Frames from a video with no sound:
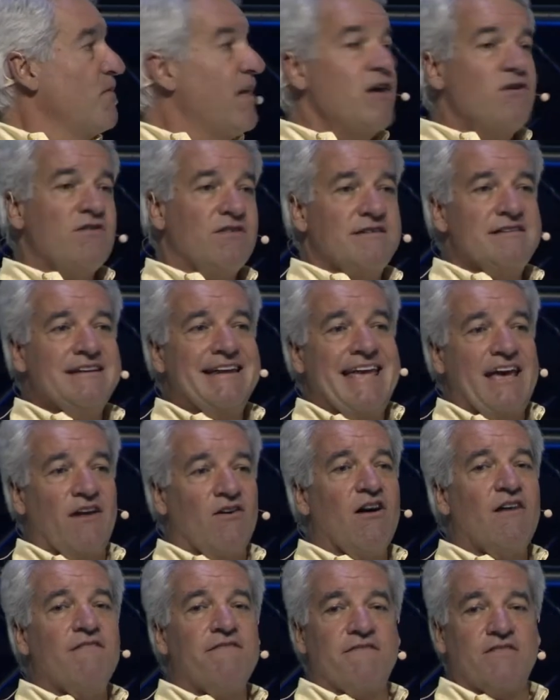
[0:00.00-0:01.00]
they couldn't
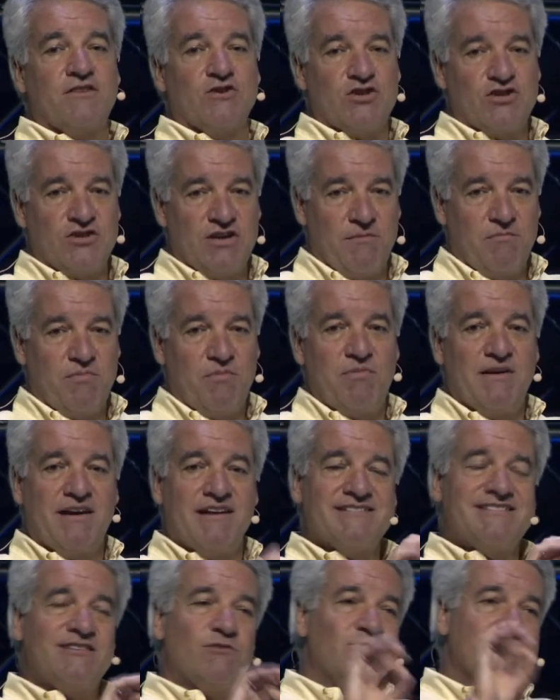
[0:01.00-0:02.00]
get off the ship
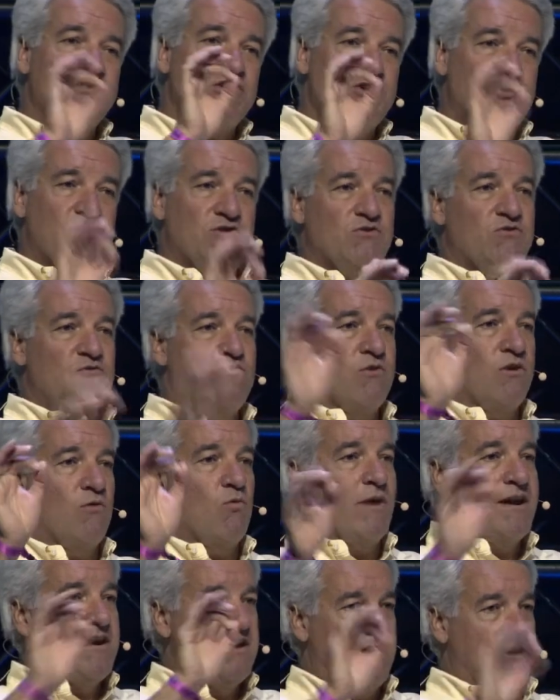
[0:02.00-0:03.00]
because it was too
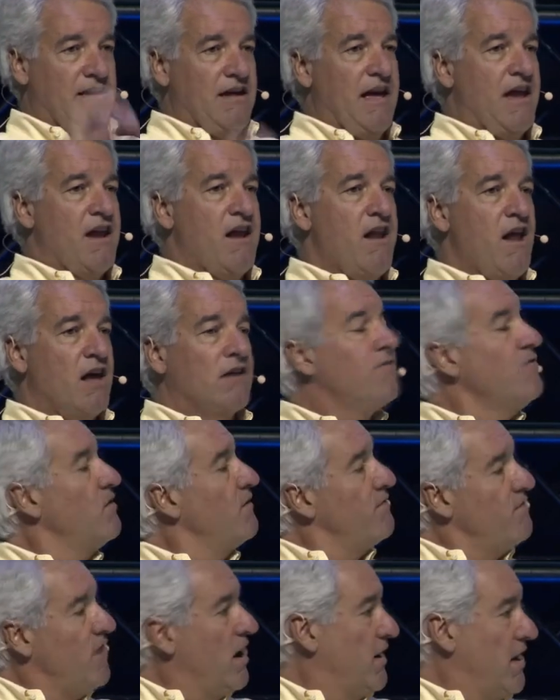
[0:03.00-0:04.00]
windy and none of
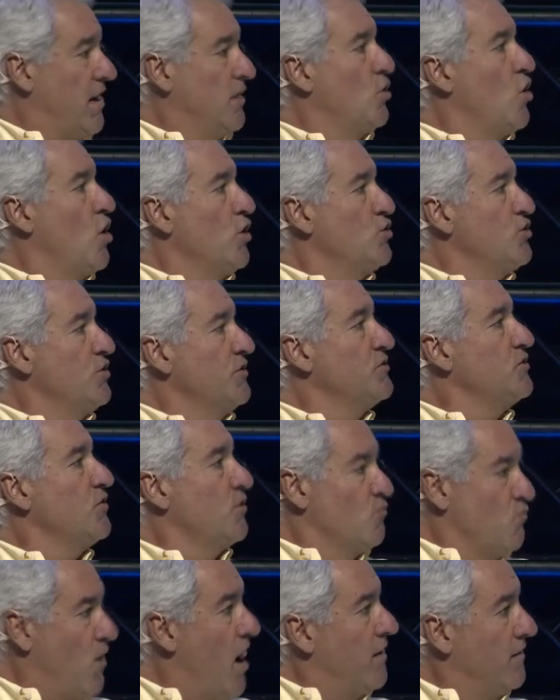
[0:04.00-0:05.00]
the fucking launches
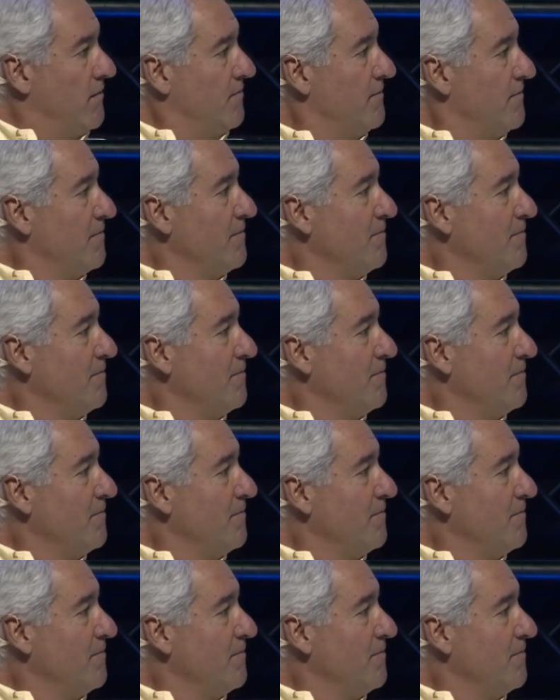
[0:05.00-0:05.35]
could run.